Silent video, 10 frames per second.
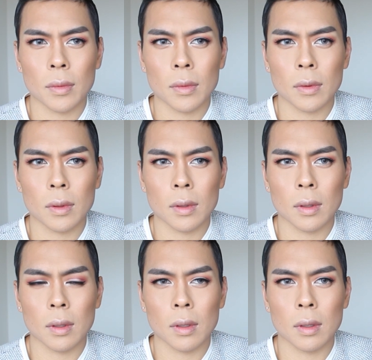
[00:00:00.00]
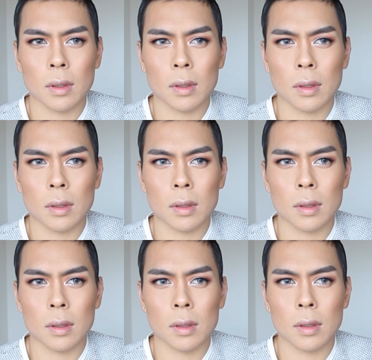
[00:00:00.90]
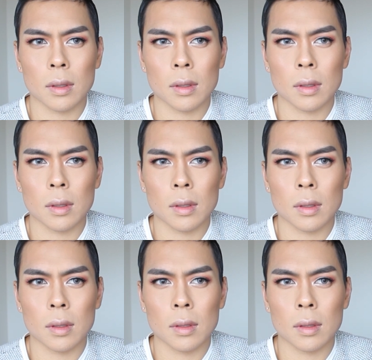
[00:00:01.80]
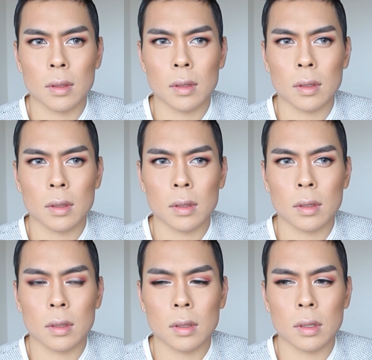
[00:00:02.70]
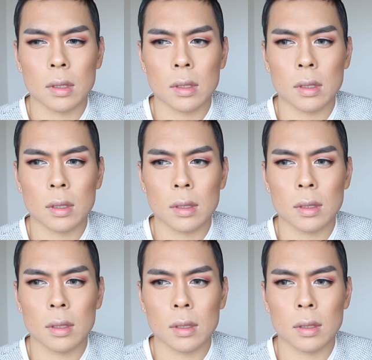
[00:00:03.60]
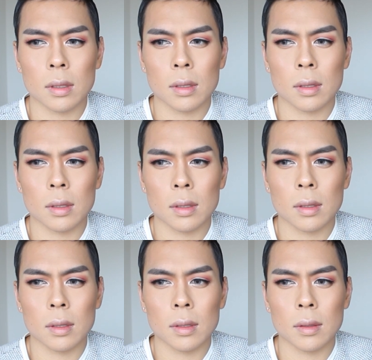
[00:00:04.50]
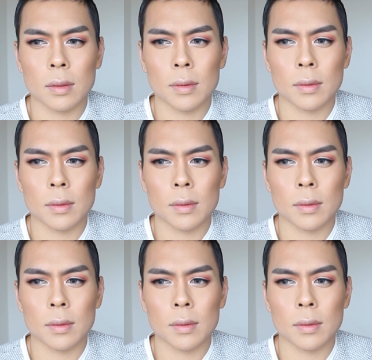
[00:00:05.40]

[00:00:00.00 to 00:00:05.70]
[no speech]